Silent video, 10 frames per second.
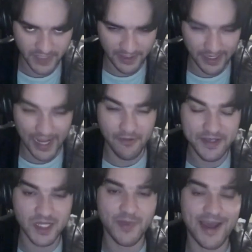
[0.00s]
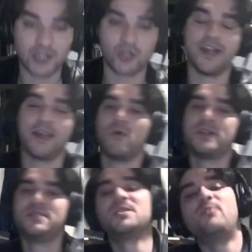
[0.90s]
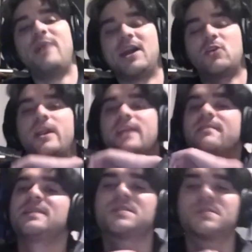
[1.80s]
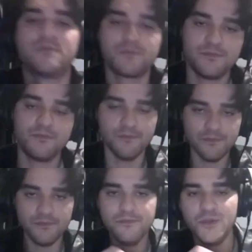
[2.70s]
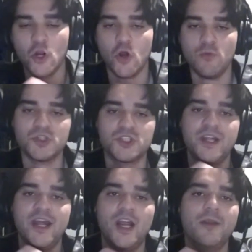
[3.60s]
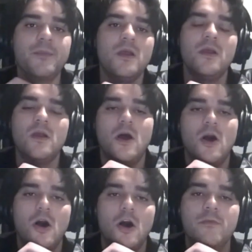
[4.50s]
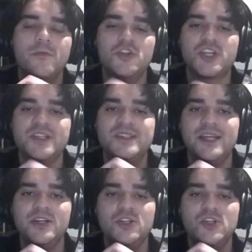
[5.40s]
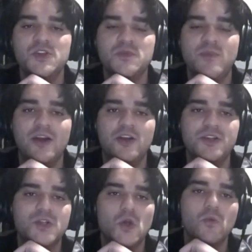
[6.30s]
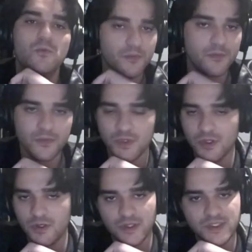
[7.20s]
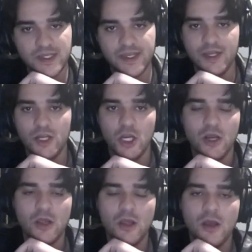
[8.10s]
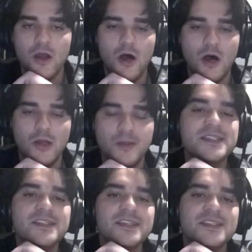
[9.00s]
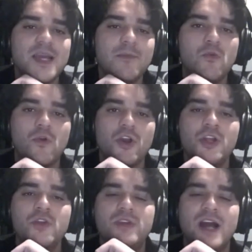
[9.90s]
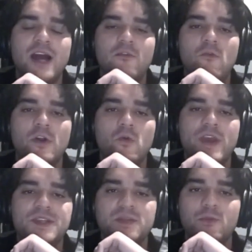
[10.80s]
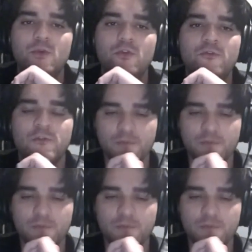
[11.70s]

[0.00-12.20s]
Now he's in the back rank, and once he's in the back rank, you're almost there. You just continue to do this pattern. So, say here, this is an example where you kind of want to waste the move,